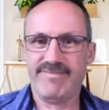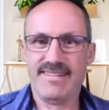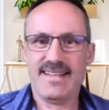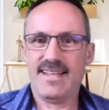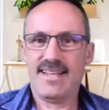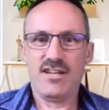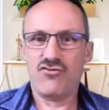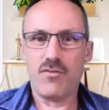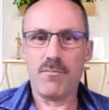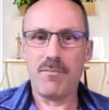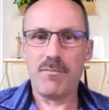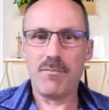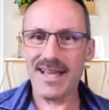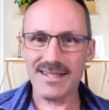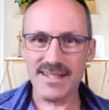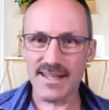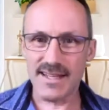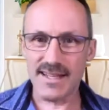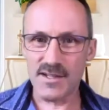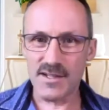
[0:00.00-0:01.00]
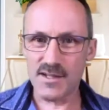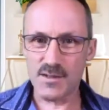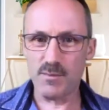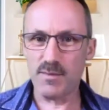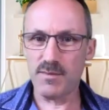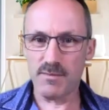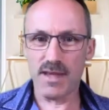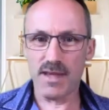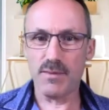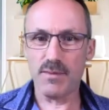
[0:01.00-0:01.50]
dramatic as
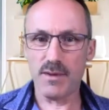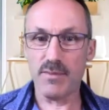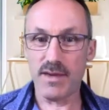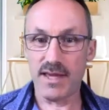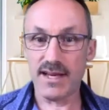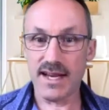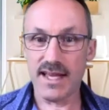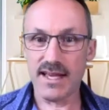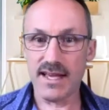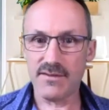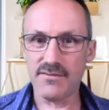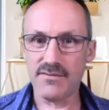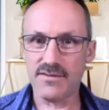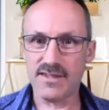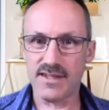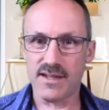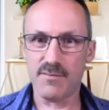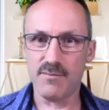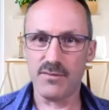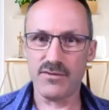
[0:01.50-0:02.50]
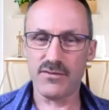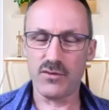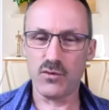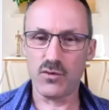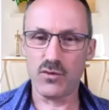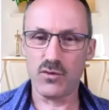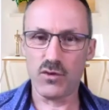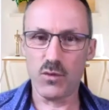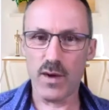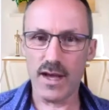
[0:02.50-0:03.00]
maybe being left before your
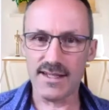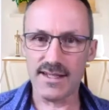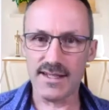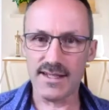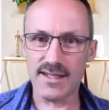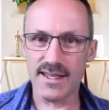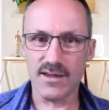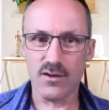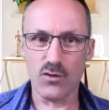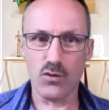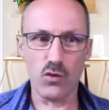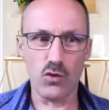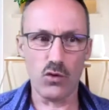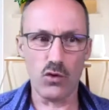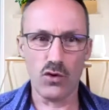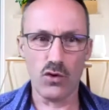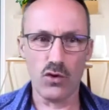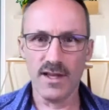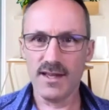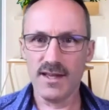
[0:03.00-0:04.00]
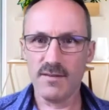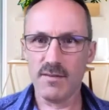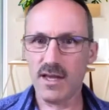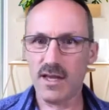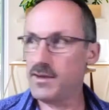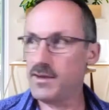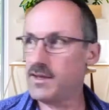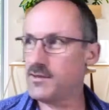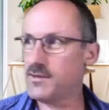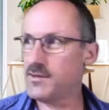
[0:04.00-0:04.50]
wedding, or maybe
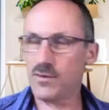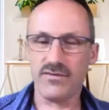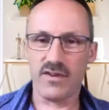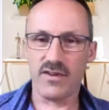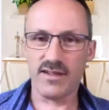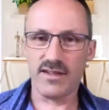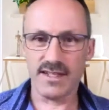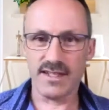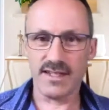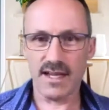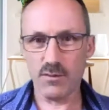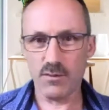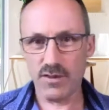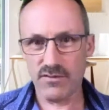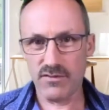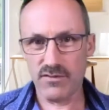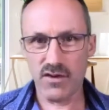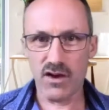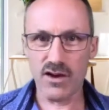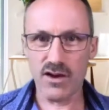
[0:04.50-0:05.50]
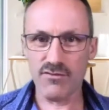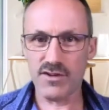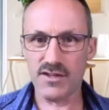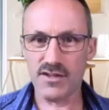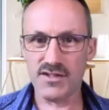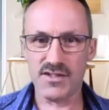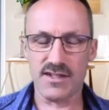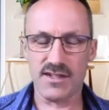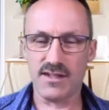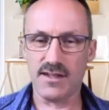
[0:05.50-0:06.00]
as we're finding now with the virus
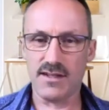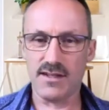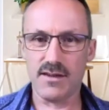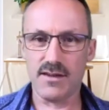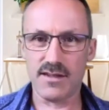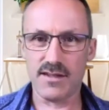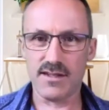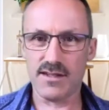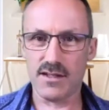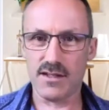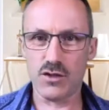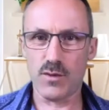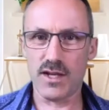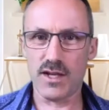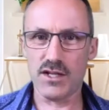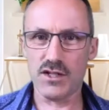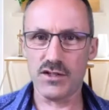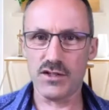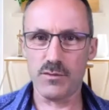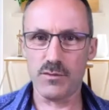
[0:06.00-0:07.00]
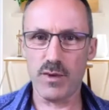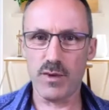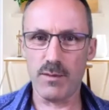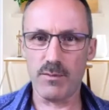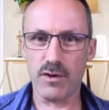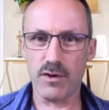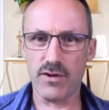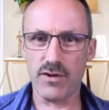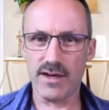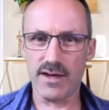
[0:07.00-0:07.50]
and the situation that people
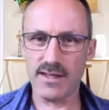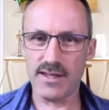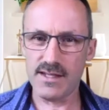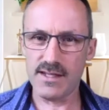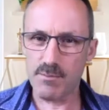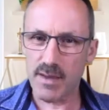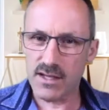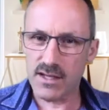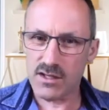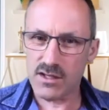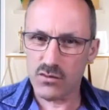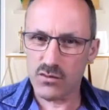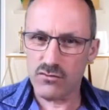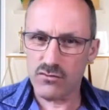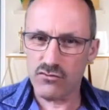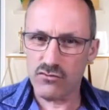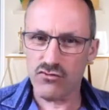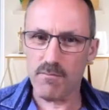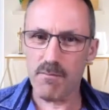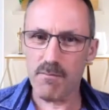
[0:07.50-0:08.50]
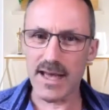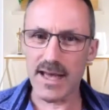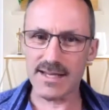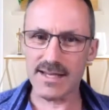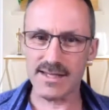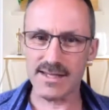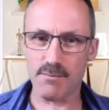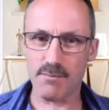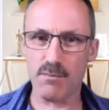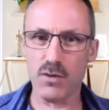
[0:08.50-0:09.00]
are in, these big sort of dramatic
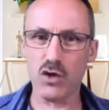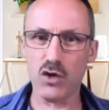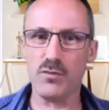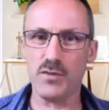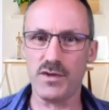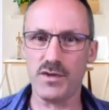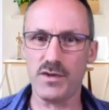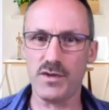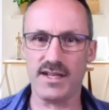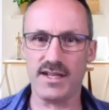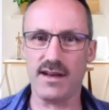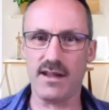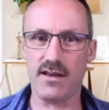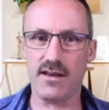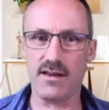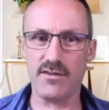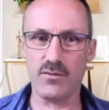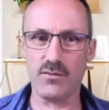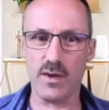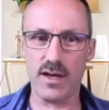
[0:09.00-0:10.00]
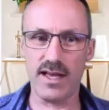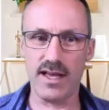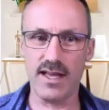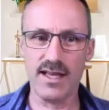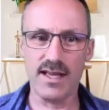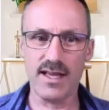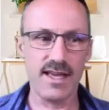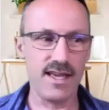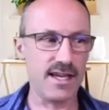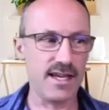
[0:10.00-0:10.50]
moments in life where
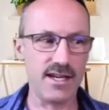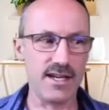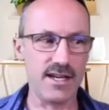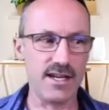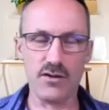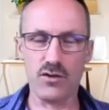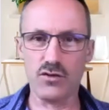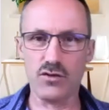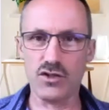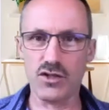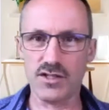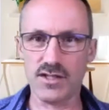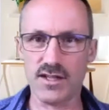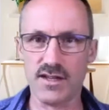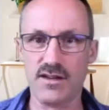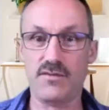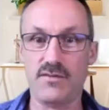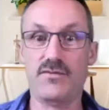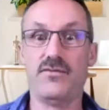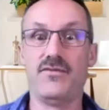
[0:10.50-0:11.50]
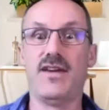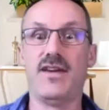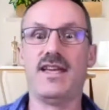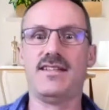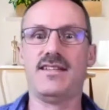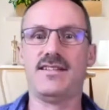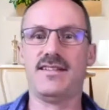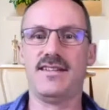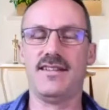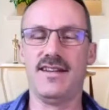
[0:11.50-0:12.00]
you're just kind of faced
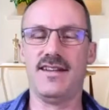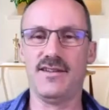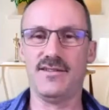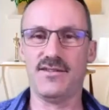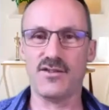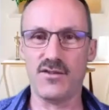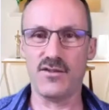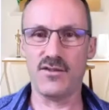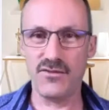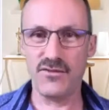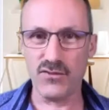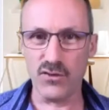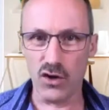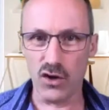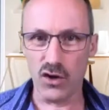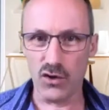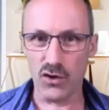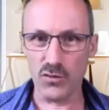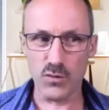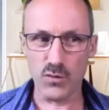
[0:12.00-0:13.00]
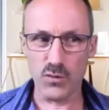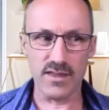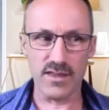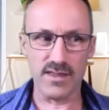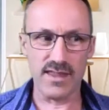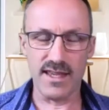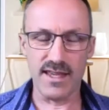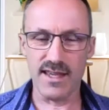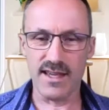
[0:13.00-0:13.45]
sort of full on with the